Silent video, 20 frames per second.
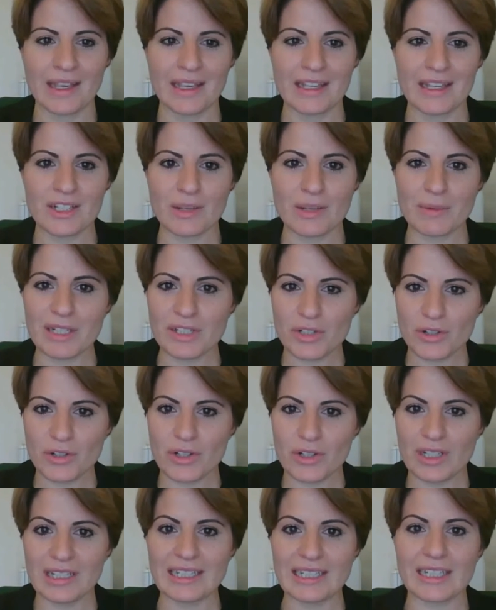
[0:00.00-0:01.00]
So I'm going to talk
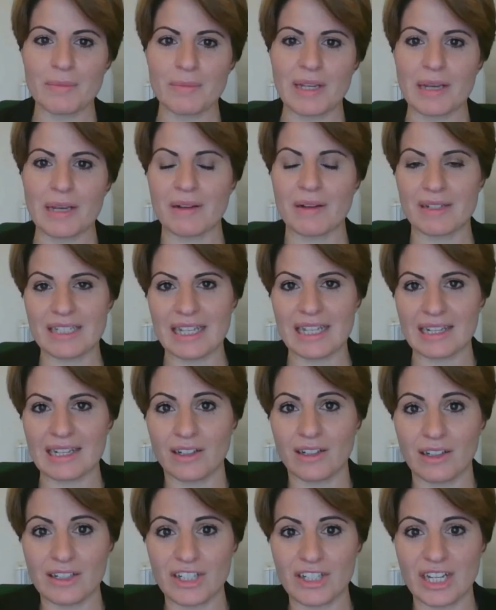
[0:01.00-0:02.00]
a little bit about
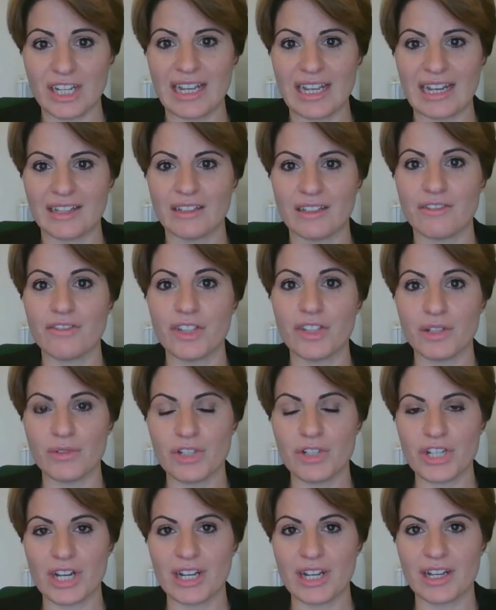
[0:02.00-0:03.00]
technology and the
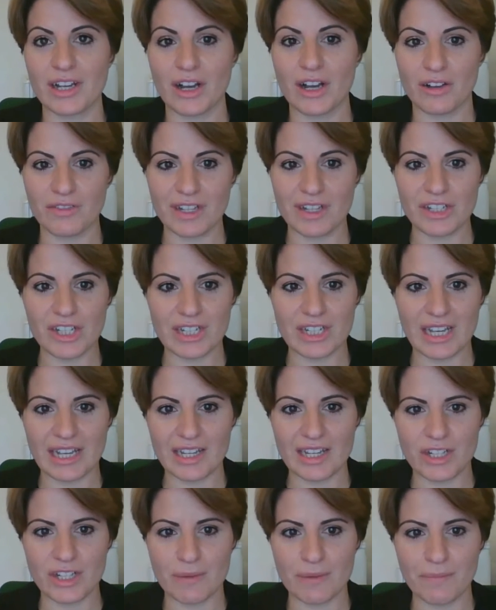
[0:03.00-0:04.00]
future of
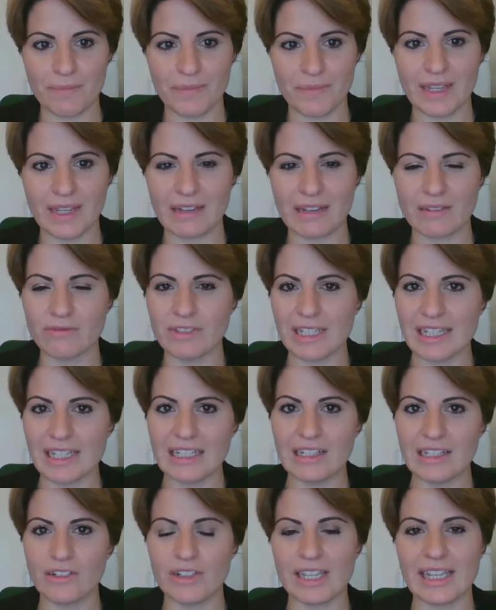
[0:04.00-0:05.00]
education, and really
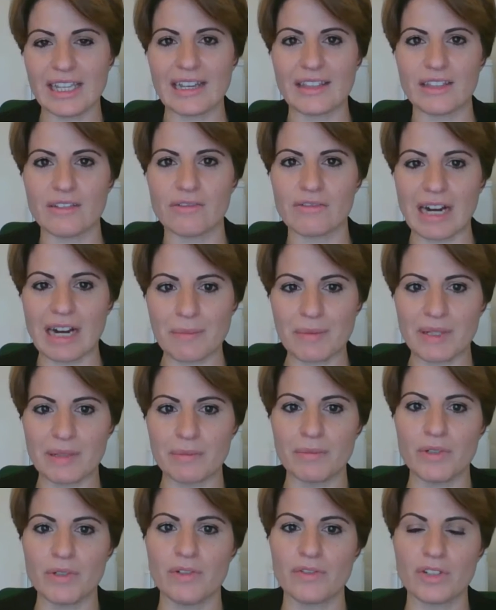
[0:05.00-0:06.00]
looking at the rapid
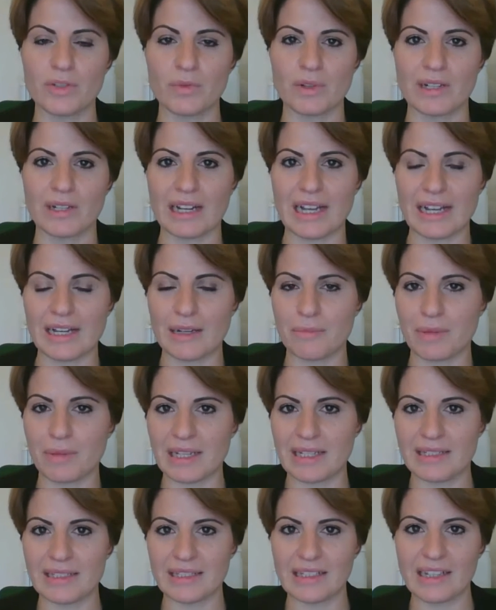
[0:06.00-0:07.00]
move to online and
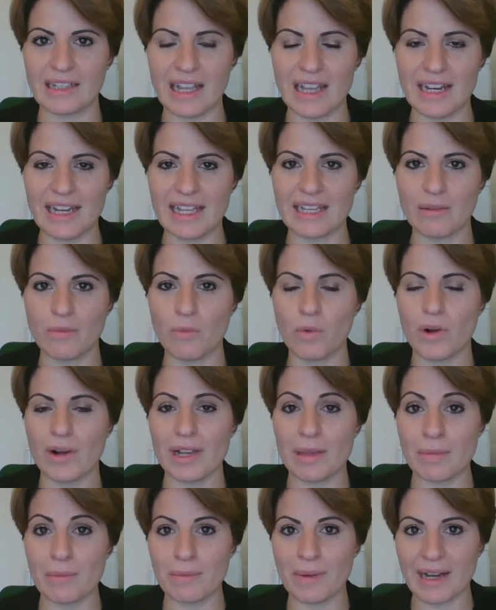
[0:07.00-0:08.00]
blended learning and what
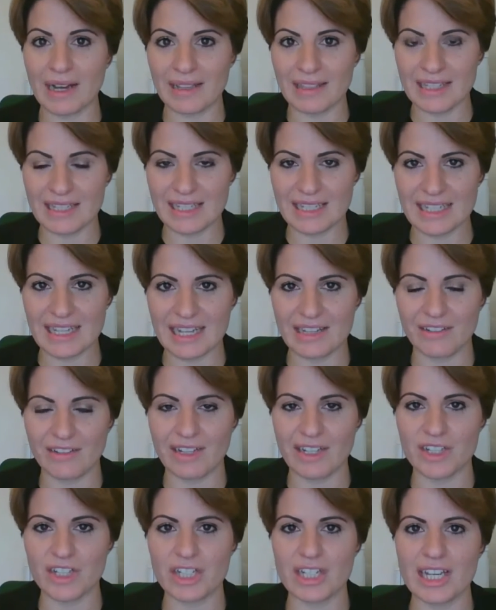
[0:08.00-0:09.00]
impact this has had on
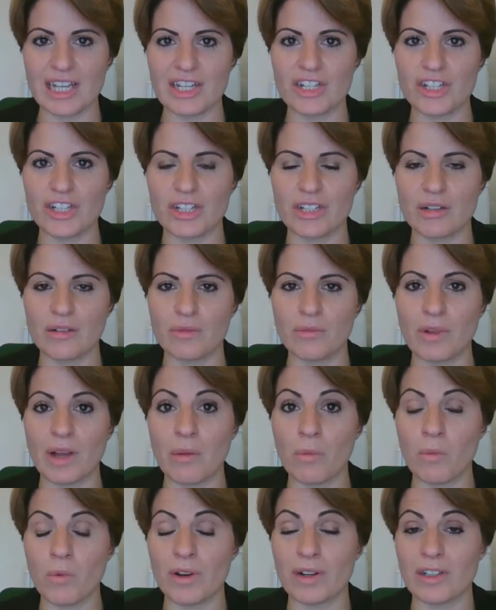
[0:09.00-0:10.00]
education and
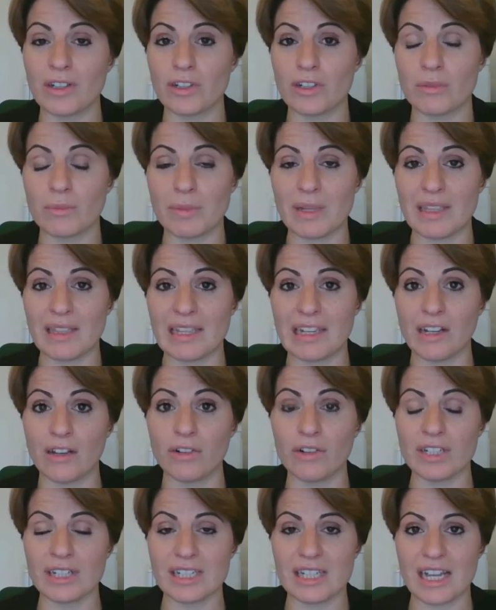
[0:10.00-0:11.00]
what could be the
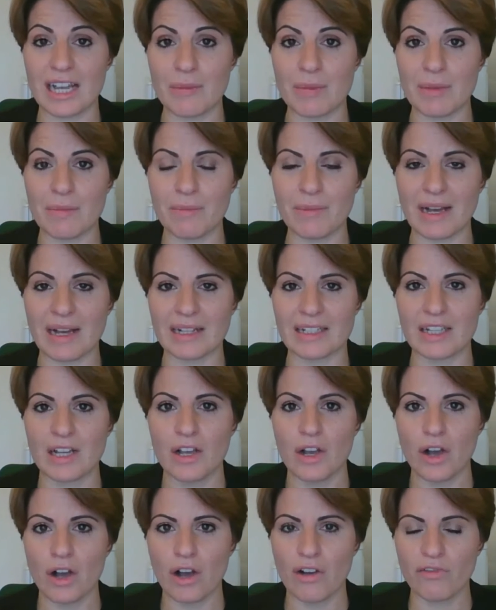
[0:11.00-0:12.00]
longer term impact
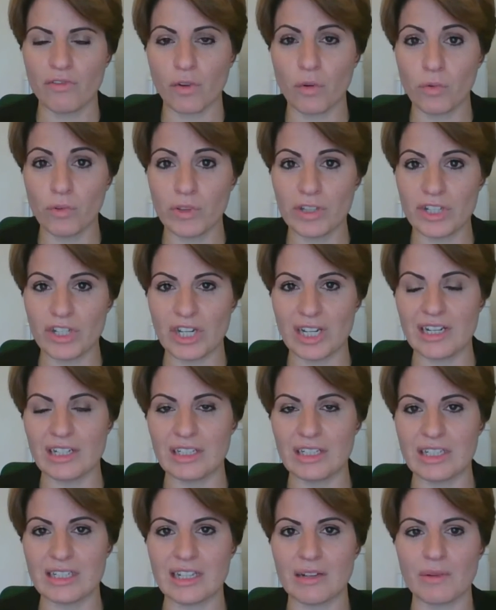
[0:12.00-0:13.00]
of all the
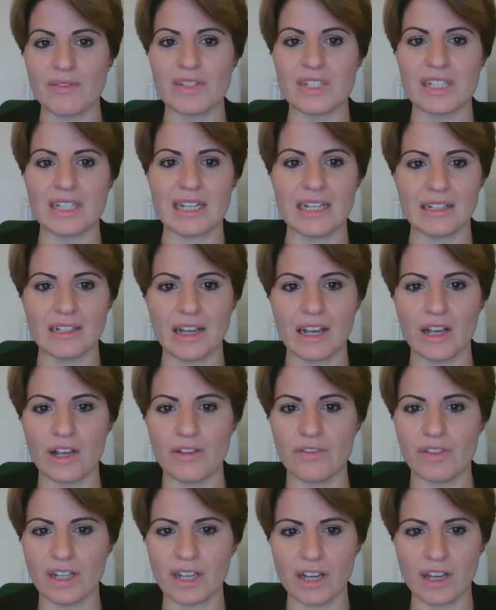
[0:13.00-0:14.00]
changes that we've seen over
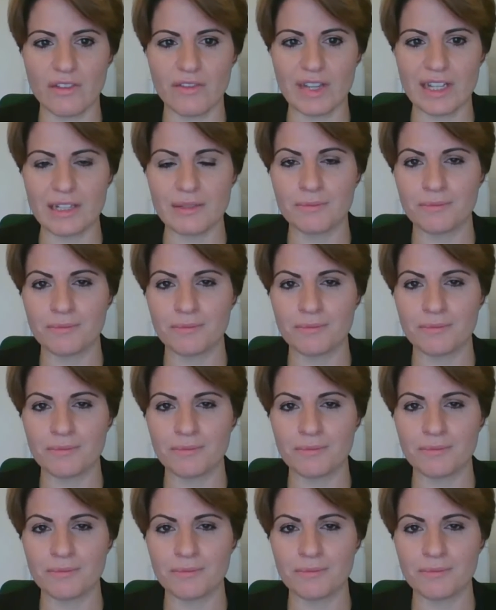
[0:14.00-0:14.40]
COVID.